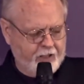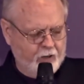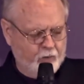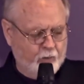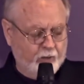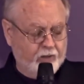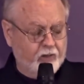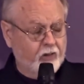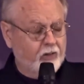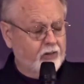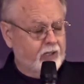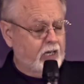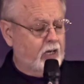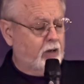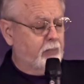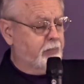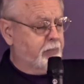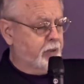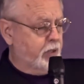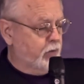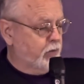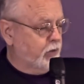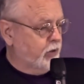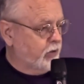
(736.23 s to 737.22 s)
which is how
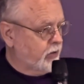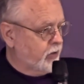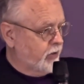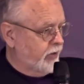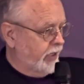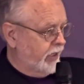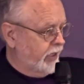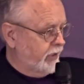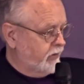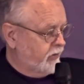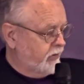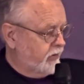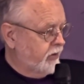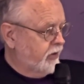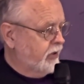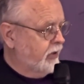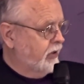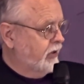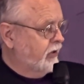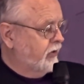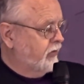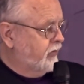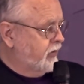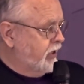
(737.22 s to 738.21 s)
bureaucrats
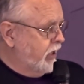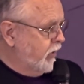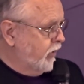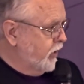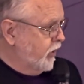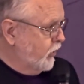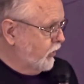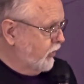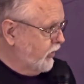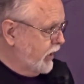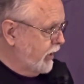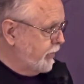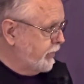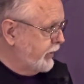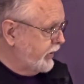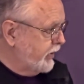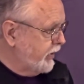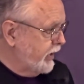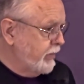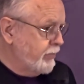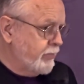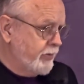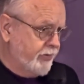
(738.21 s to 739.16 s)
stereotypically